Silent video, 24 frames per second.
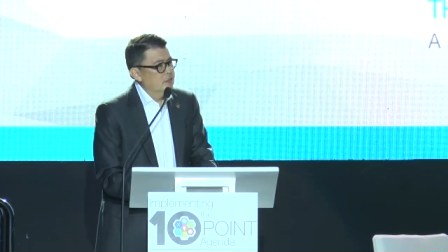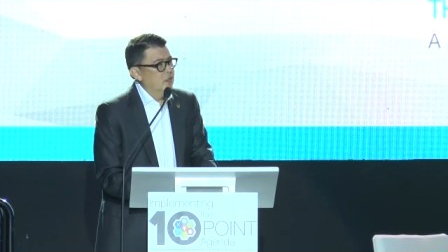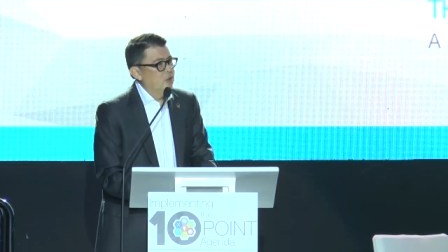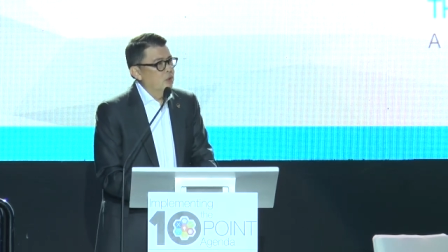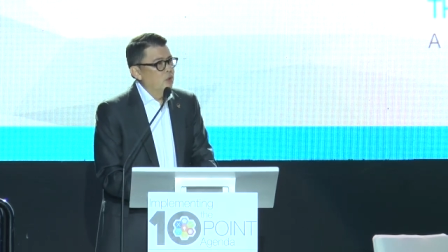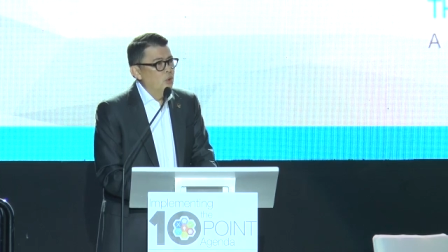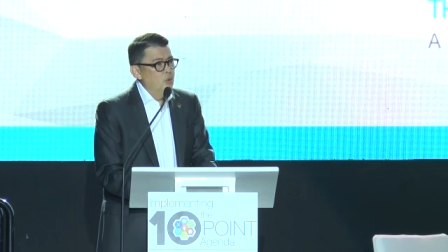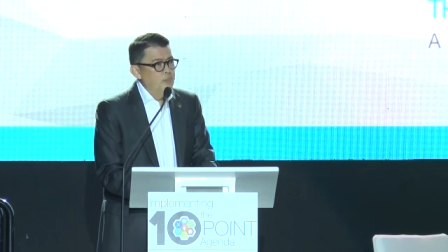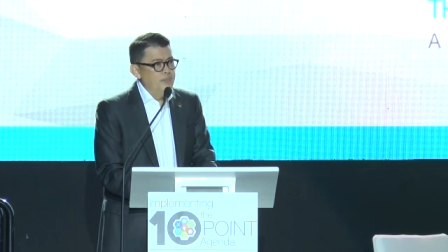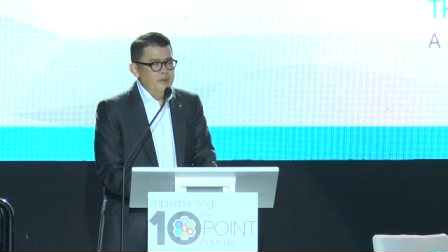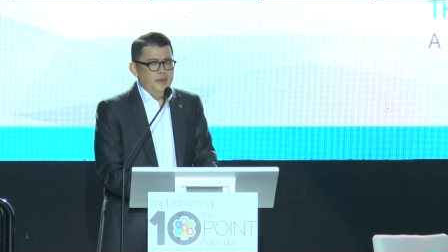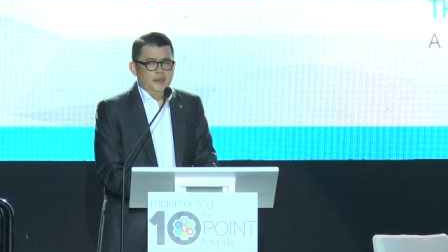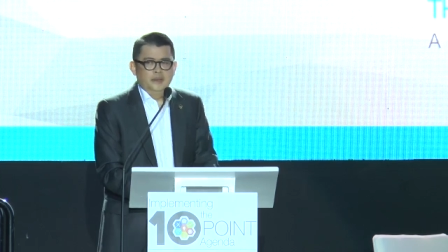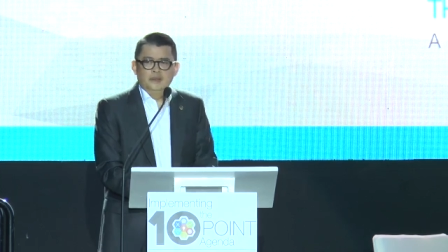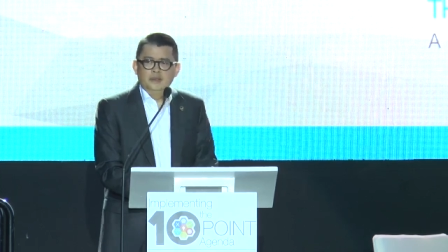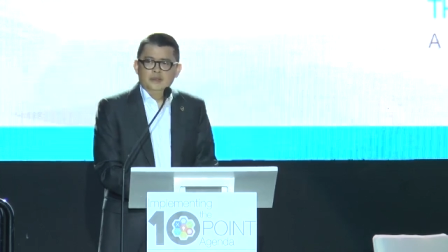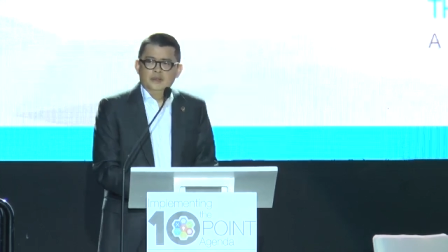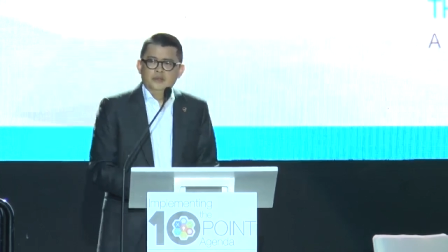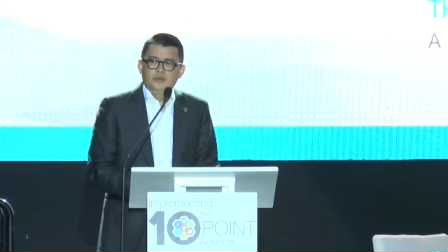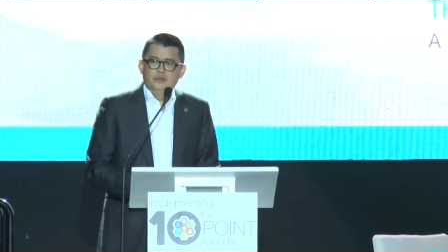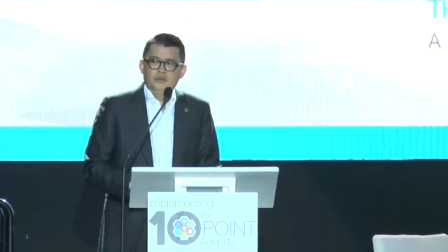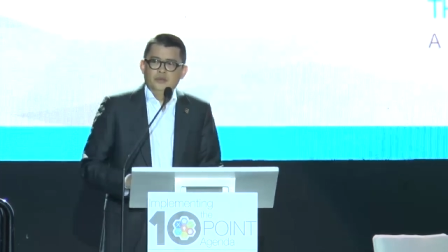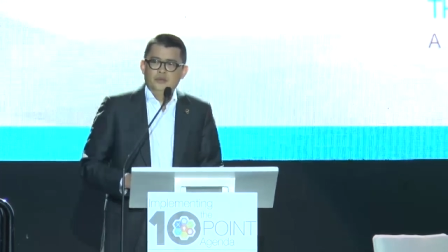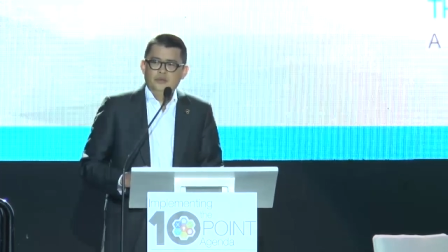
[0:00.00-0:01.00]
are
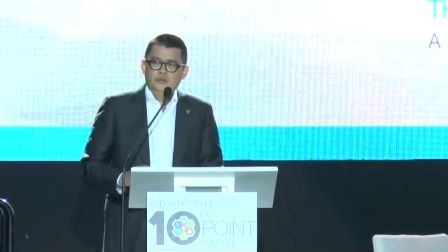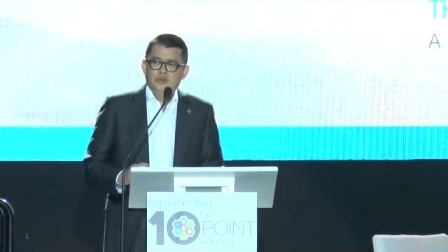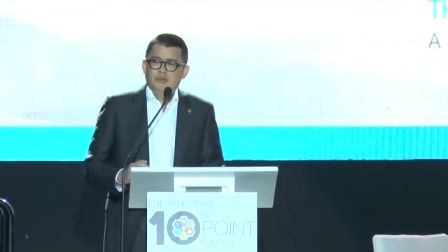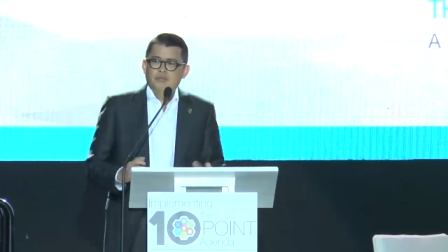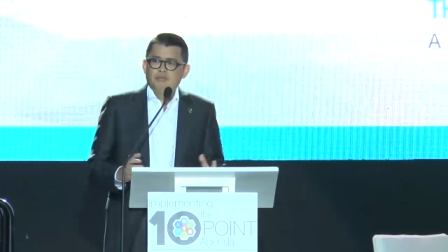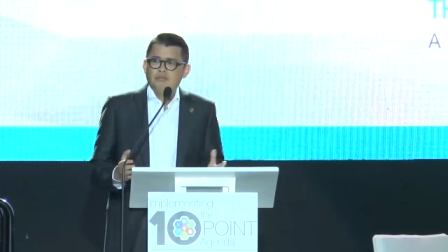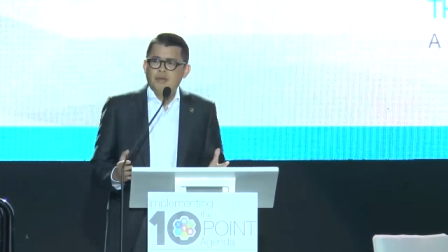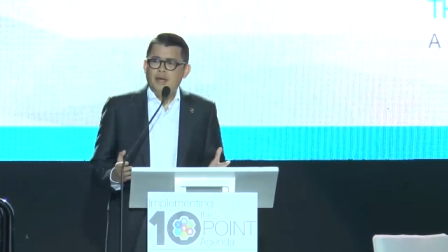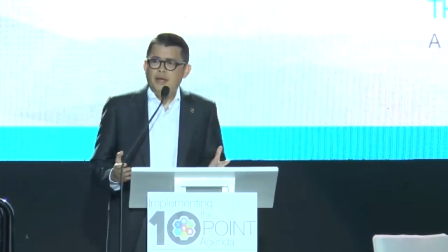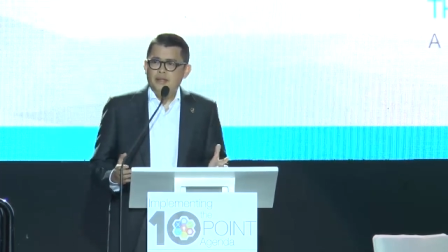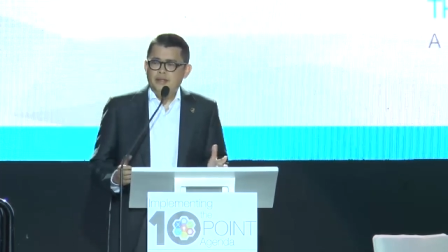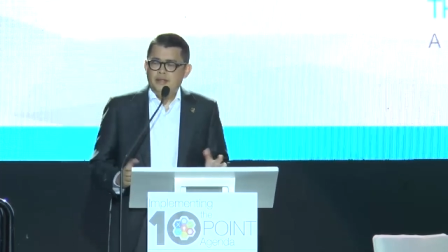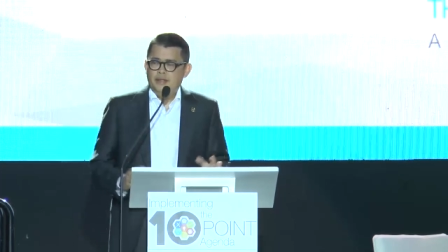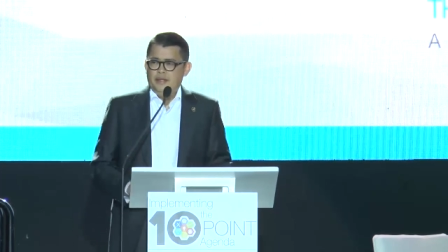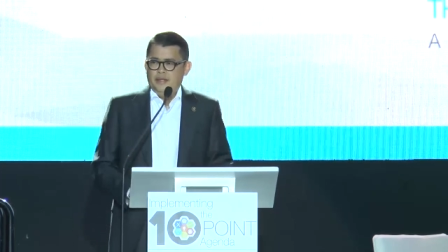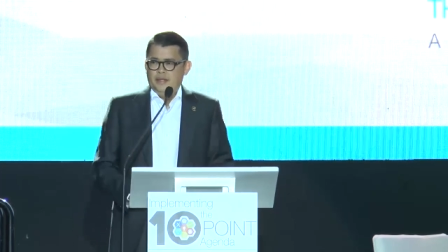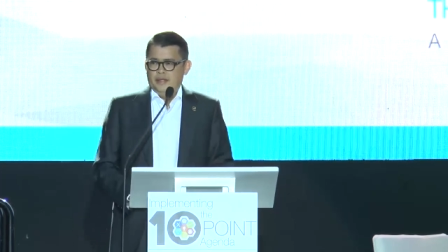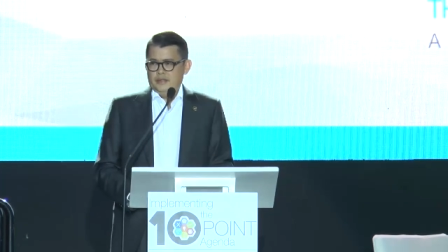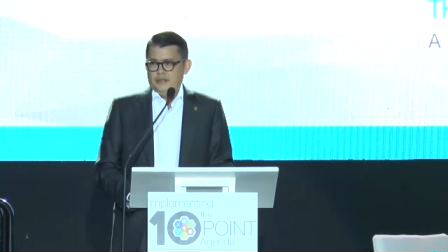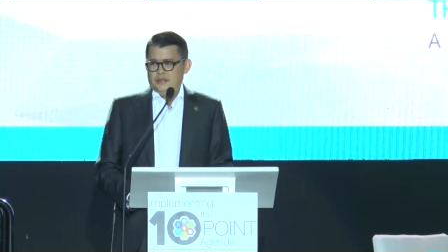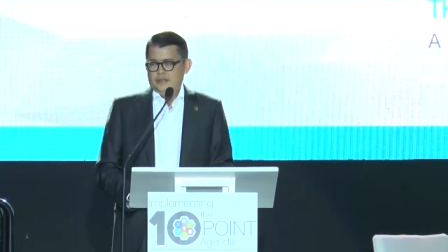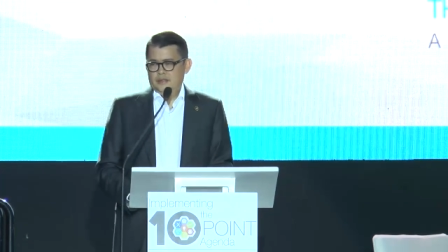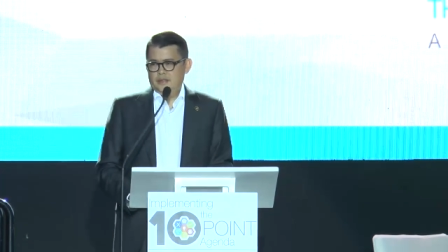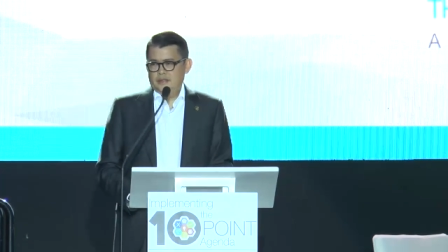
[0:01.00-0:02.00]
open to new
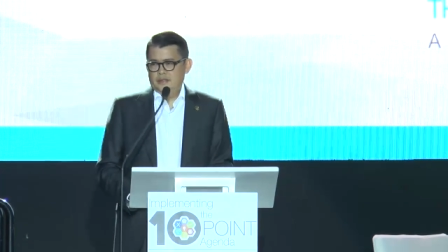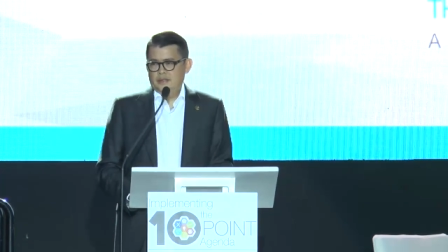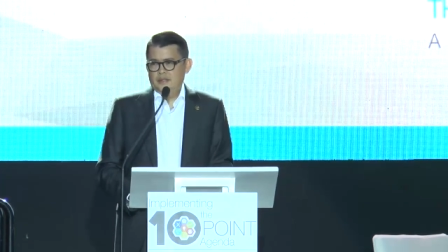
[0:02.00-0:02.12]
ideas.